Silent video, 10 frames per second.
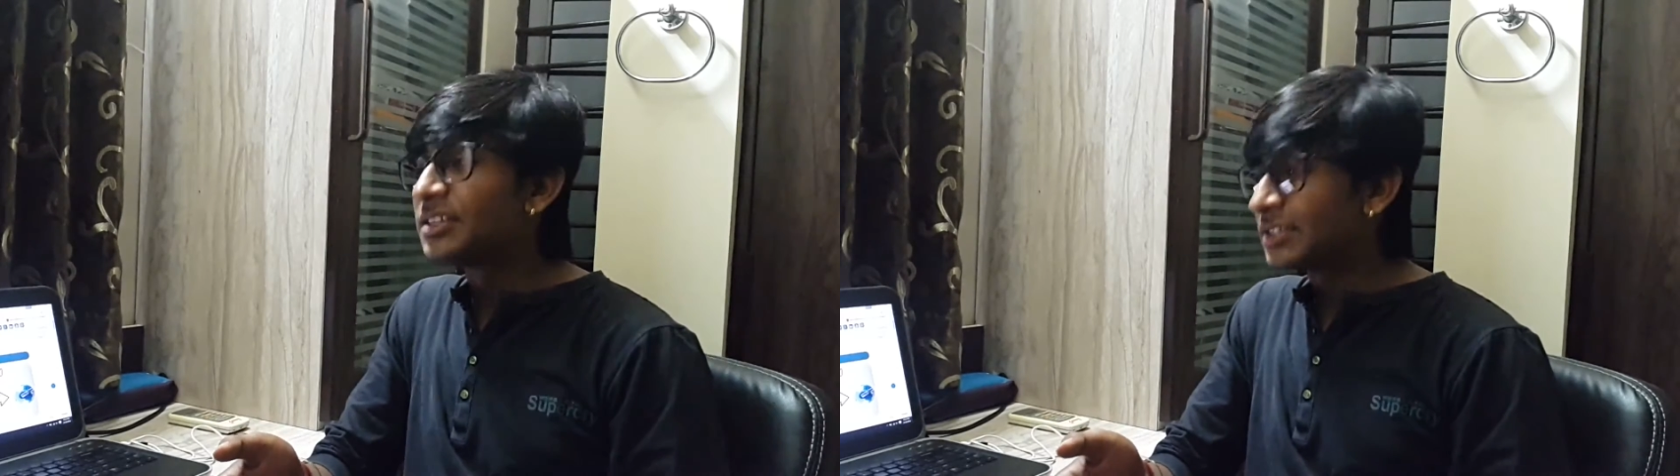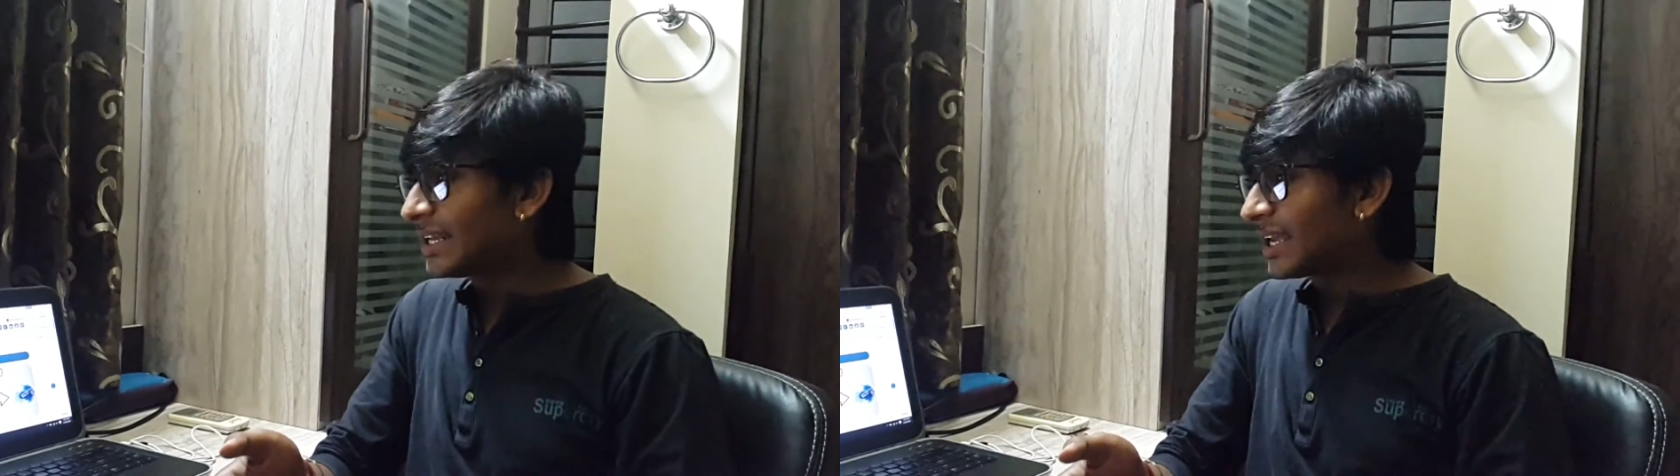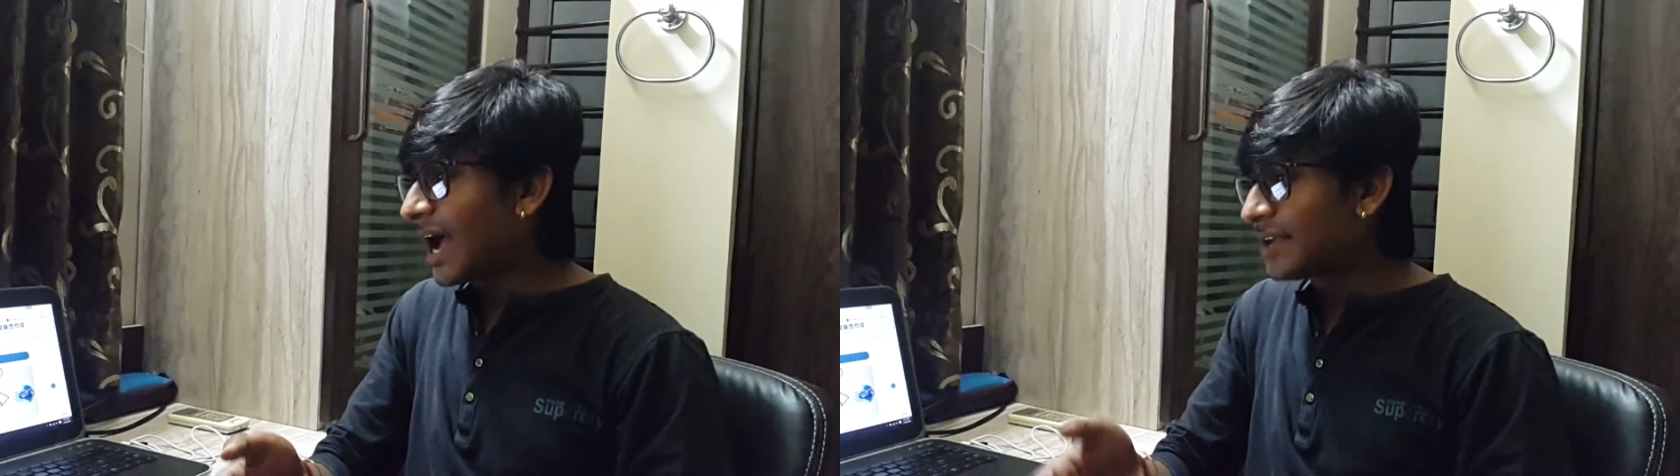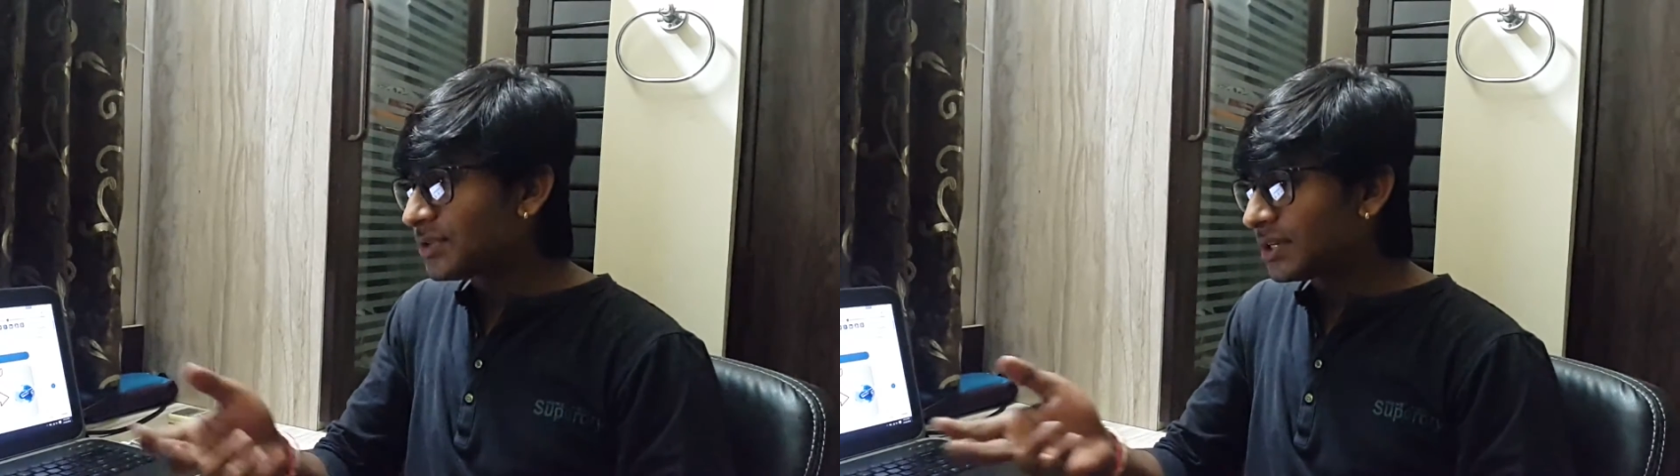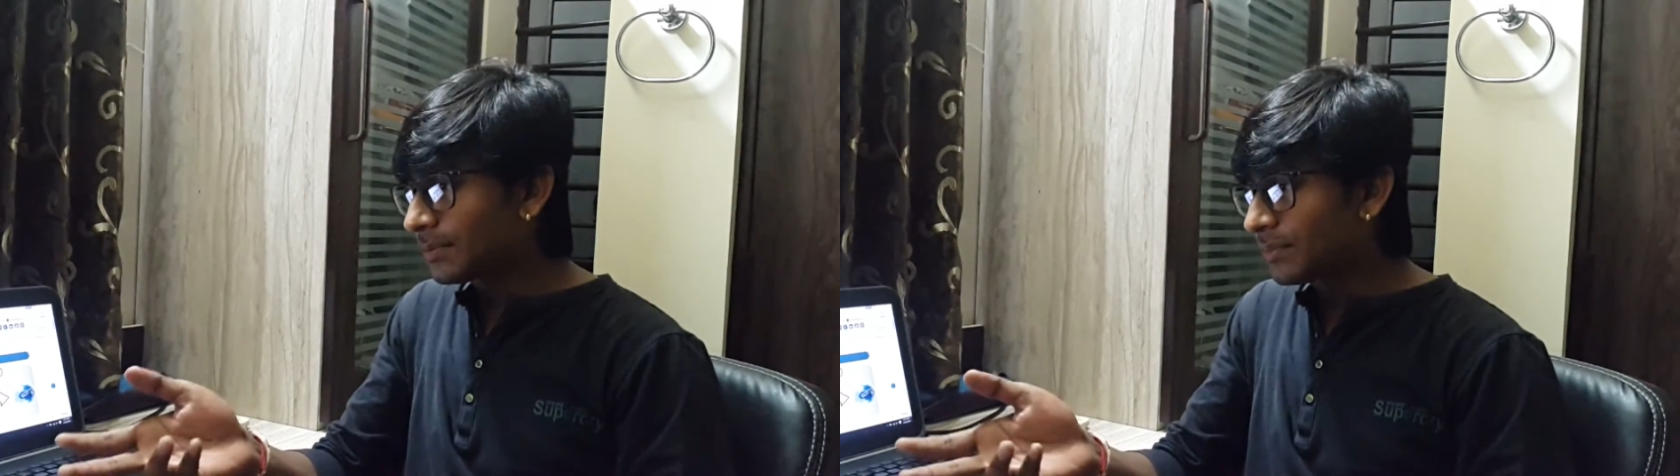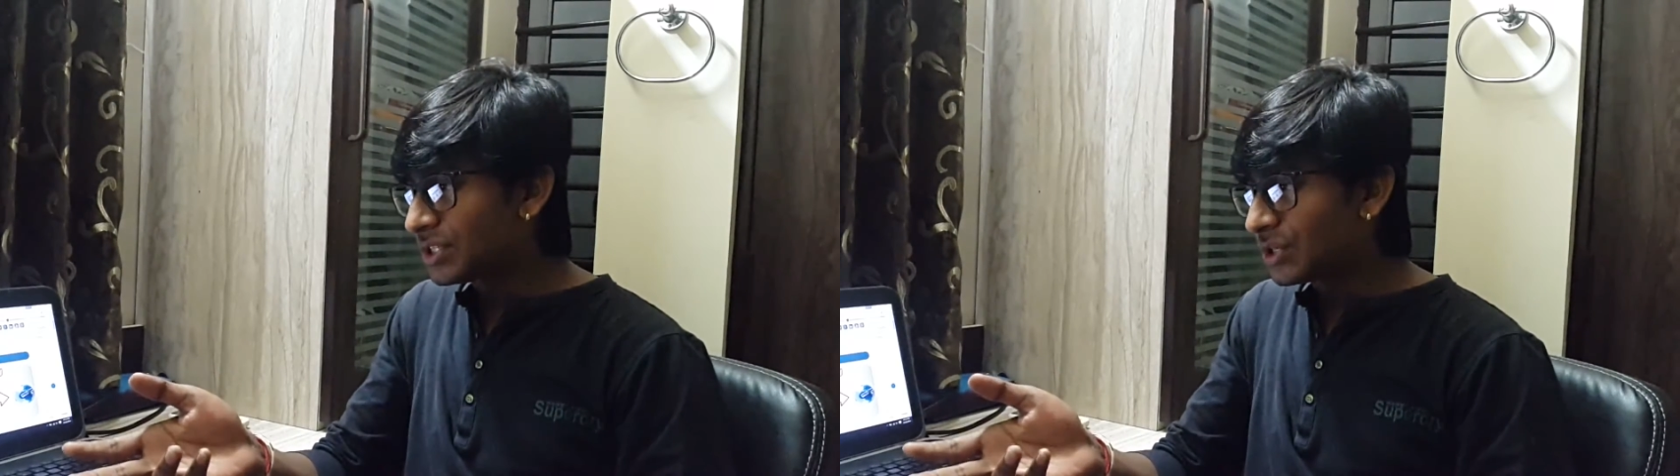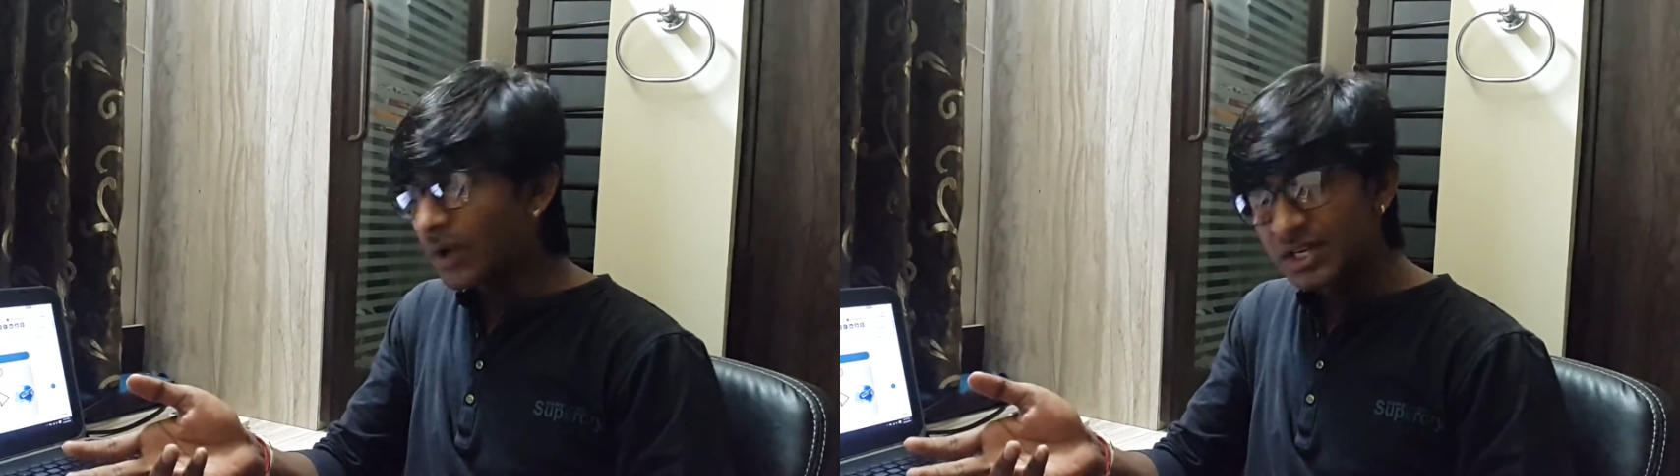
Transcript: just like answering the basic